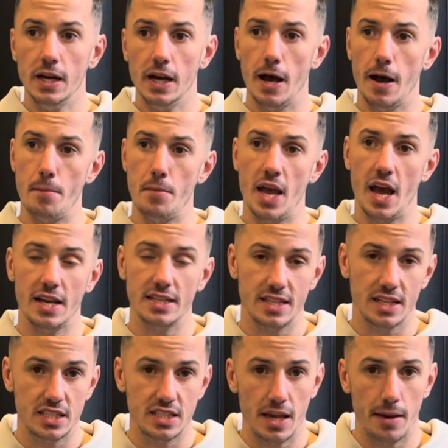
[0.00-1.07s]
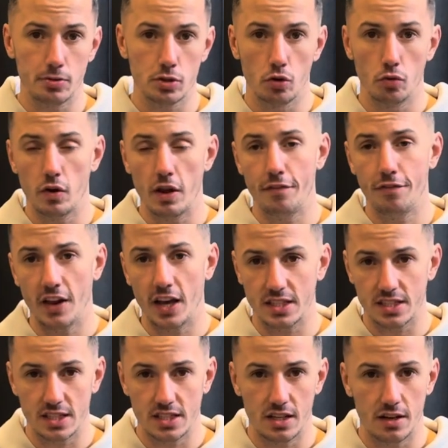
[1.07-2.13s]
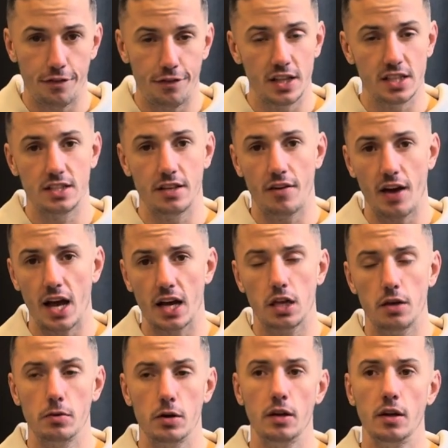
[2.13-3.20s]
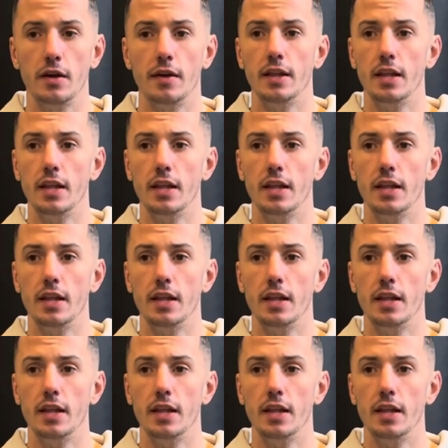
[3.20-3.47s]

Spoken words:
He has exceptional reflexes and defensive acumen,